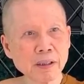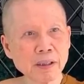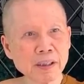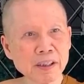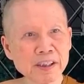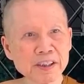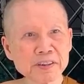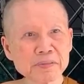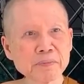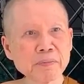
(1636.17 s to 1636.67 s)

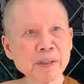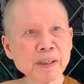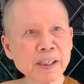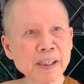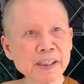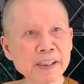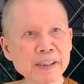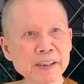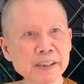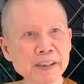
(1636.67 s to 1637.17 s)
His
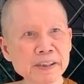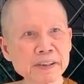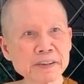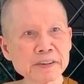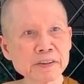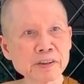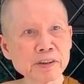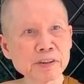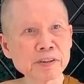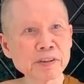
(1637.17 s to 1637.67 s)
mind is
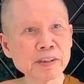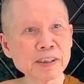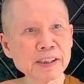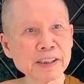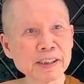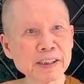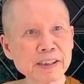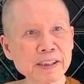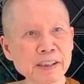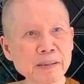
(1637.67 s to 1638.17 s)

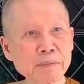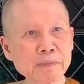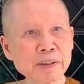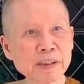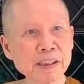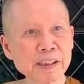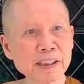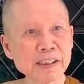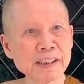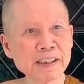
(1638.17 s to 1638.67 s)
totally,
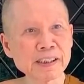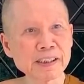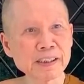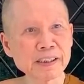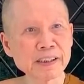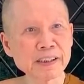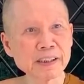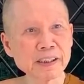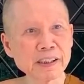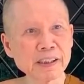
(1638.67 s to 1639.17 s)

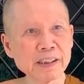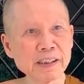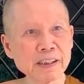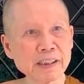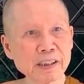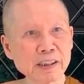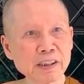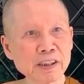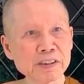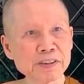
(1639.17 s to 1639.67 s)
completely
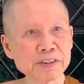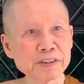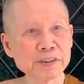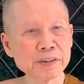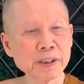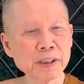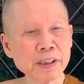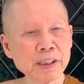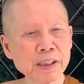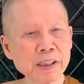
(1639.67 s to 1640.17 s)

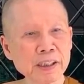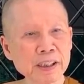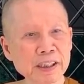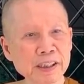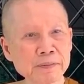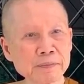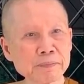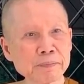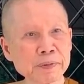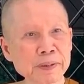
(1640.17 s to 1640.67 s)

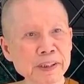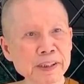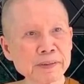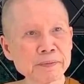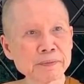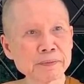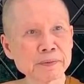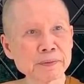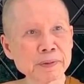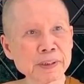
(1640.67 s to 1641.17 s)

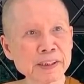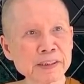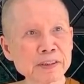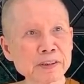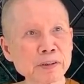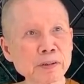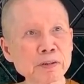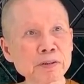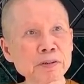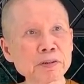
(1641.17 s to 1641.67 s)
in
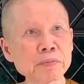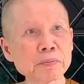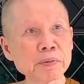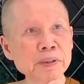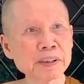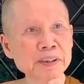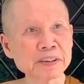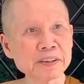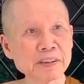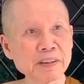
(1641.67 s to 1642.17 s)
total
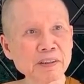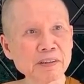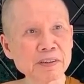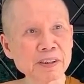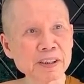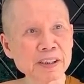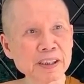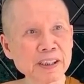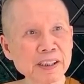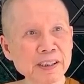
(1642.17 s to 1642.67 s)
bliss all
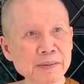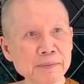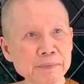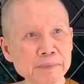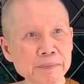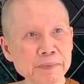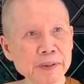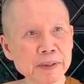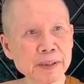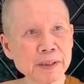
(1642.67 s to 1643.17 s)
the time.
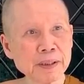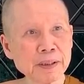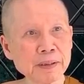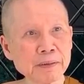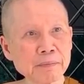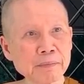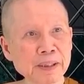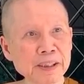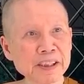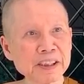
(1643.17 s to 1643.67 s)

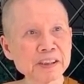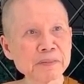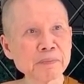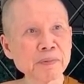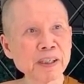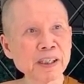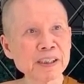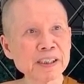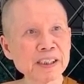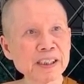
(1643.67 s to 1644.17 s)
But his
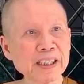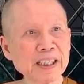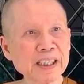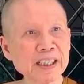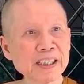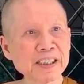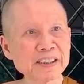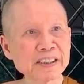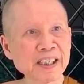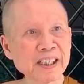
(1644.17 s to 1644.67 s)
body and
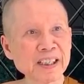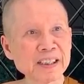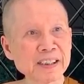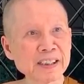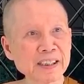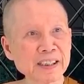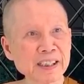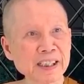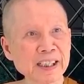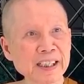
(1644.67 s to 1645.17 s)
his
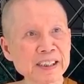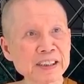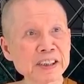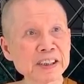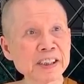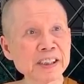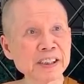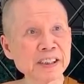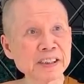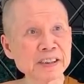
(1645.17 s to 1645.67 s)
khanda can
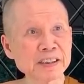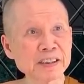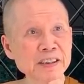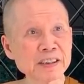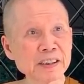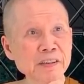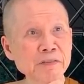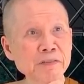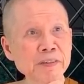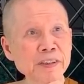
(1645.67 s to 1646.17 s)
change.
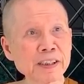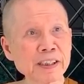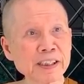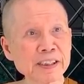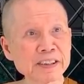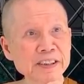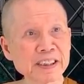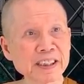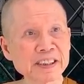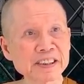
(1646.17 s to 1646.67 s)
The
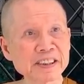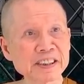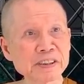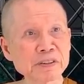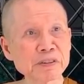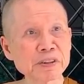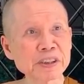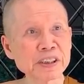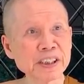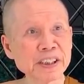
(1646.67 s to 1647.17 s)
feelings can
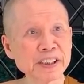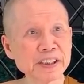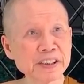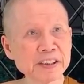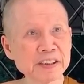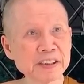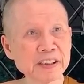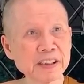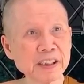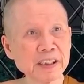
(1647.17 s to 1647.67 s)
still
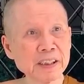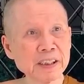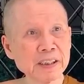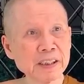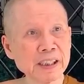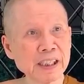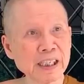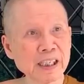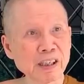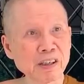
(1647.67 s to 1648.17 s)
change
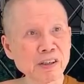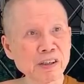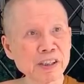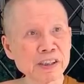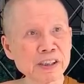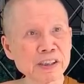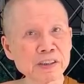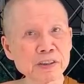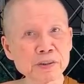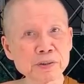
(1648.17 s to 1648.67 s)

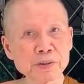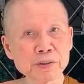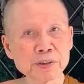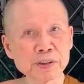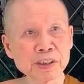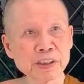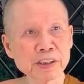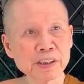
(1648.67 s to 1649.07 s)
according to